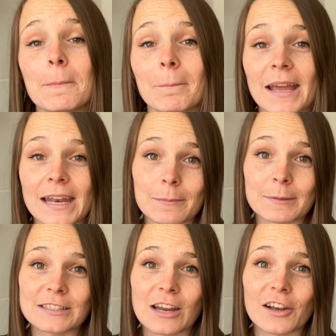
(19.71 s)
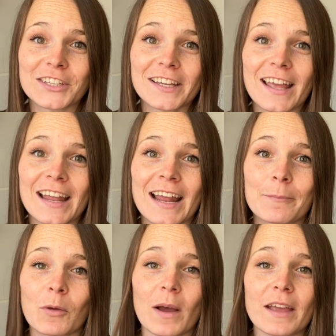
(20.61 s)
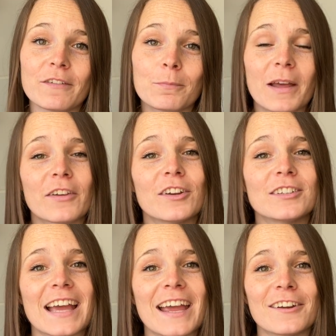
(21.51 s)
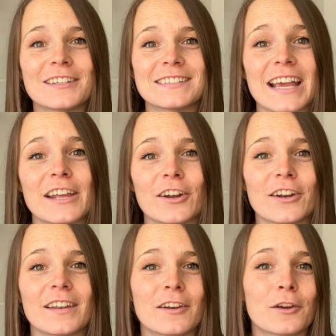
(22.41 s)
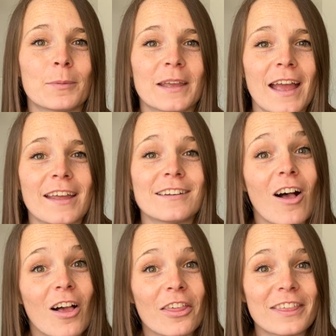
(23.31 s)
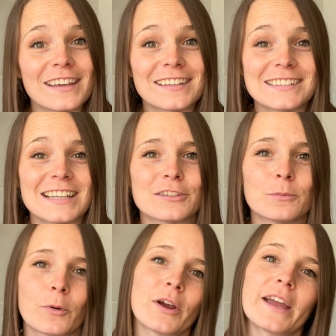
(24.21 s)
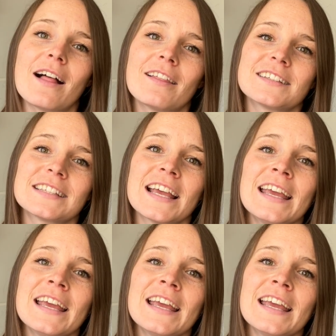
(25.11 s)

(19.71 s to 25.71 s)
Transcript: My name is Tasha, and I'm the wife, mother, dyer, designer, knitter behind all things Desert Borealis.